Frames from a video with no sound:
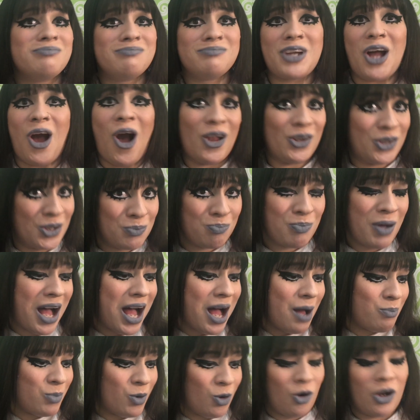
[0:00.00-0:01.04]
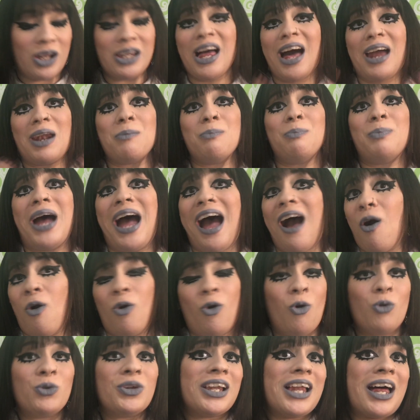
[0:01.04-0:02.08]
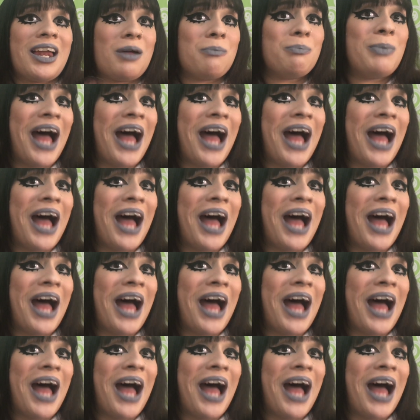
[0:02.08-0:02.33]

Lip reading: Colourpop or own a lot of